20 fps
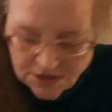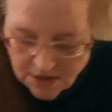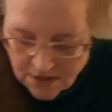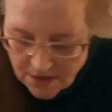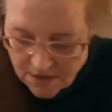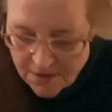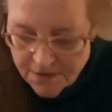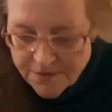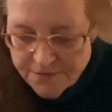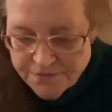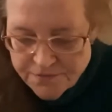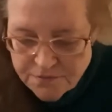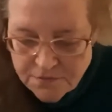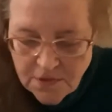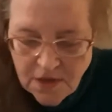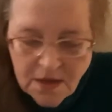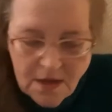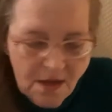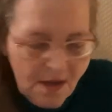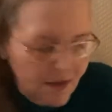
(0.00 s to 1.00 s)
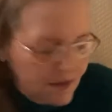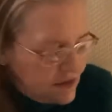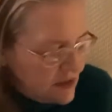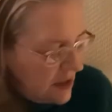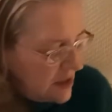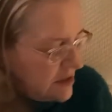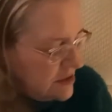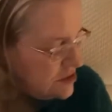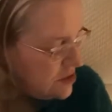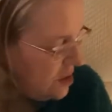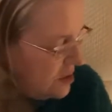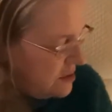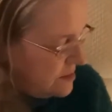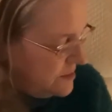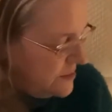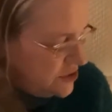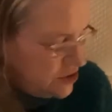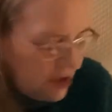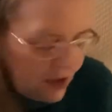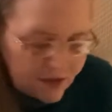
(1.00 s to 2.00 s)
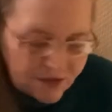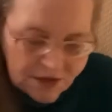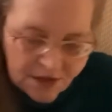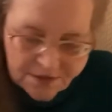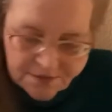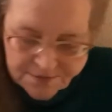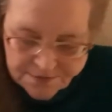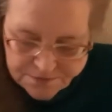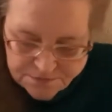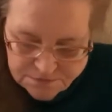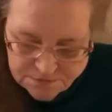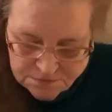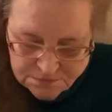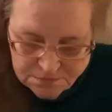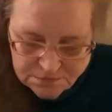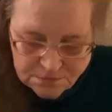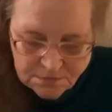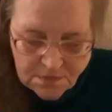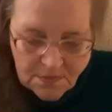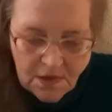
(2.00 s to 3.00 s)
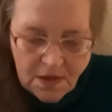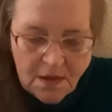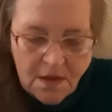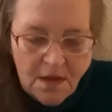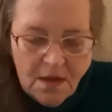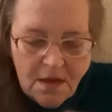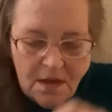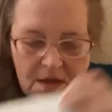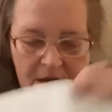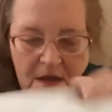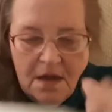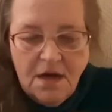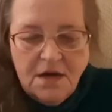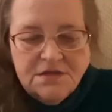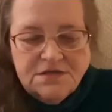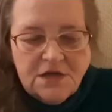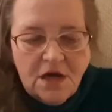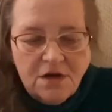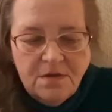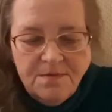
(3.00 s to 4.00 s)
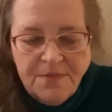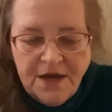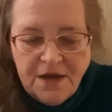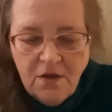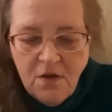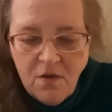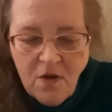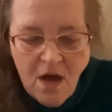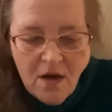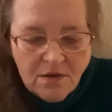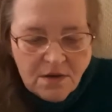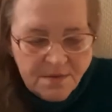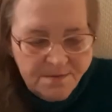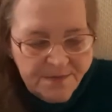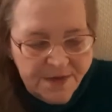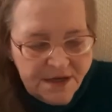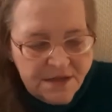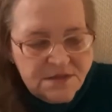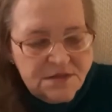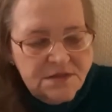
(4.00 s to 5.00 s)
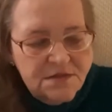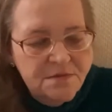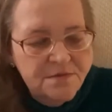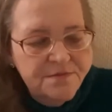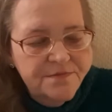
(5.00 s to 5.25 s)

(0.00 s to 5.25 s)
color. It's like a dark magenta. And it's on a big old honking piece